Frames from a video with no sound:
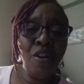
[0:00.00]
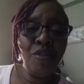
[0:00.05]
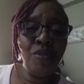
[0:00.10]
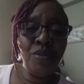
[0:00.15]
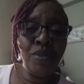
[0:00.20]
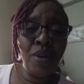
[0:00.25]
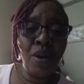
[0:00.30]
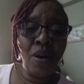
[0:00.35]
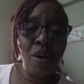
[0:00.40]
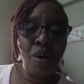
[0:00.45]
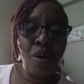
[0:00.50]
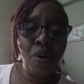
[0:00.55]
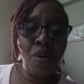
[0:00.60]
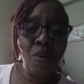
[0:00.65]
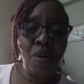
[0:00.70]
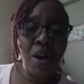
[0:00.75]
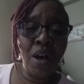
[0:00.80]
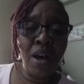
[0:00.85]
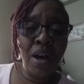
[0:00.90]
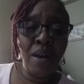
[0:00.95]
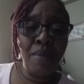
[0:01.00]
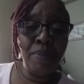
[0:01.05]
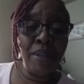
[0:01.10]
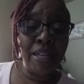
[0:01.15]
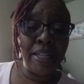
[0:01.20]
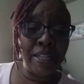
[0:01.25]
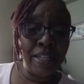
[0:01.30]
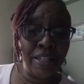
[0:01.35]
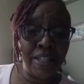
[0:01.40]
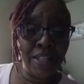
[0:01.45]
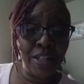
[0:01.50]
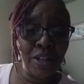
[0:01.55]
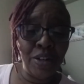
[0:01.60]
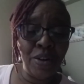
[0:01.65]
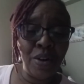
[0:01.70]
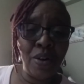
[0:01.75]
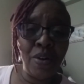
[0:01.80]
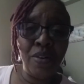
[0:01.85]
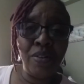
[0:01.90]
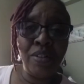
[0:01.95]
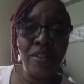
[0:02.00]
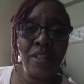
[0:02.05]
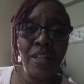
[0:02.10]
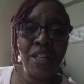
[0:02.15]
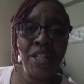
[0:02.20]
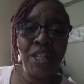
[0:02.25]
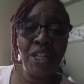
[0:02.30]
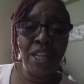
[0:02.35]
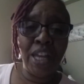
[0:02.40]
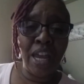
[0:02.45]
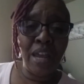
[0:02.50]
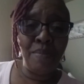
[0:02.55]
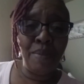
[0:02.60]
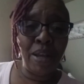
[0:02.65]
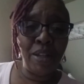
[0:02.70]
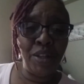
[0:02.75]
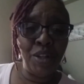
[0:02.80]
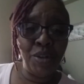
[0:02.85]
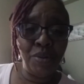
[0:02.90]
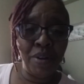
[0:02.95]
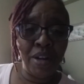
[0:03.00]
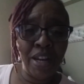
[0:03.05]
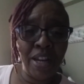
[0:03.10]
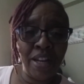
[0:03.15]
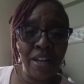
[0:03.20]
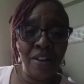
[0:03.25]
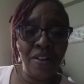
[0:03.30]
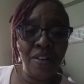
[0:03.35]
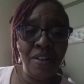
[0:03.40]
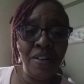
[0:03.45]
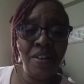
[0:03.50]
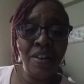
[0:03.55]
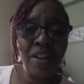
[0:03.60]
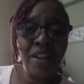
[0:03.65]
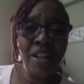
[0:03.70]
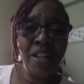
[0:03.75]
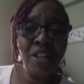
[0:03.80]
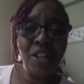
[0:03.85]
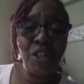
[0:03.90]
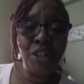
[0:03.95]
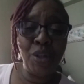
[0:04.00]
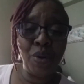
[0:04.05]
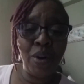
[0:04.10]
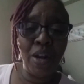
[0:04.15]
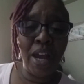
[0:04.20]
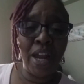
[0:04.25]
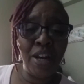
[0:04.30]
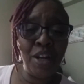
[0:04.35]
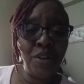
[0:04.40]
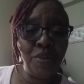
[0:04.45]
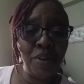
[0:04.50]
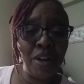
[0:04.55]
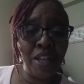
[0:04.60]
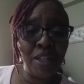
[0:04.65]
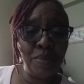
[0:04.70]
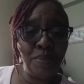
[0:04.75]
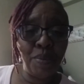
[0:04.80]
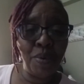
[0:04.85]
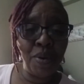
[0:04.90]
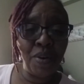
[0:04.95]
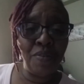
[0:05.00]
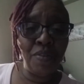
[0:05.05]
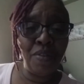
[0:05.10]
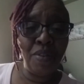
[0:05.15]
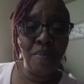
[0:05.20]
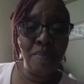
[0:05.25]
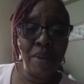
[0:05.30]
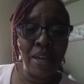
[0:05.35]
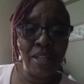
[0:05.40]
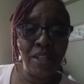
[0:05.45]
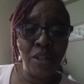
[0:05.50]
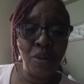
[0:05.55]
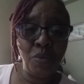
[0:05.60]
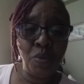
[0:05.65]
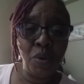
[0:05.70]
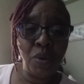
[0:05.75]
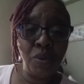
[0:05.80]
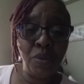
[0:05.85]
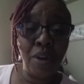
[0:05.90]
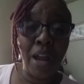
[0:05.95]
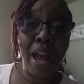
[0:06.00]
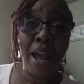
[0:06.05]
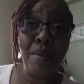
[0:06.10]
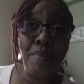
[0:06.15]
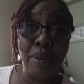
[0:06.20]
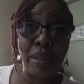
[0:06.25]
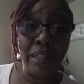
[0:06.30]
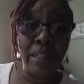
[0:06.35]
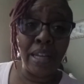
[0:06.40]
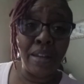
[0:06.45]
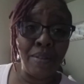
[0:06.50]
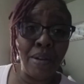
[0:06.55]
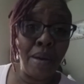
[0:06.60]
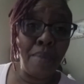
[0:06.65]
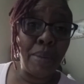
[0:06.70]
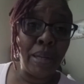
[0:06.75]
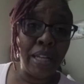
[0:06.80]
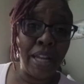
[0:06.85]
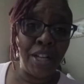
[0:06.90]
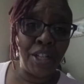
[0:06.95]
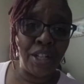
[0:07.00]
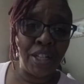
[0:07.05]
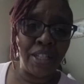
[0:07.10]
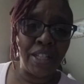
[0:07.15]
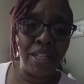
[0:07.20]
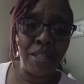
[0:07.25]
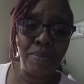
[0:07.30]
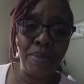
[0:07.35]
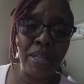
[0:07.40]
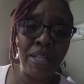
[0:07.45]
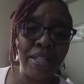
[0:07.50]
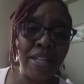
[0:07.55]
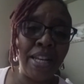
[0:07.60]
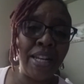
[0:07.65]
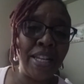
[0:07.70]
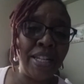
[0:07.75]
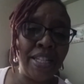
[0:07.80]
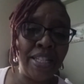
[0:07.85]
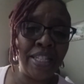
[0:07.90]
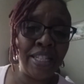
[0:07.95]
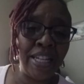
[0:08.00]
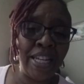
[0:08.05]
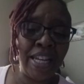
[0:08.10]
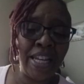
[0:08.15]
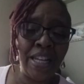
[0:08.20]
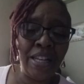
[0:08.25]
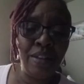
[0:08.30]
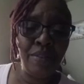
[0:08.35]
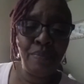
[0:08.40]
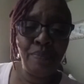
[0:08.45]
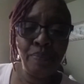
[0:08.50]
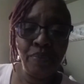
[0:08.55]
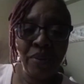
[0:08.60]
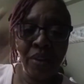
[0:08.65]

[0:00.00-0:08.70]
So they did send a nurse. She came out to train her, to show her how to transport her from the bed to the wheelchair. I believe, I'm alleging this because I didn't see it.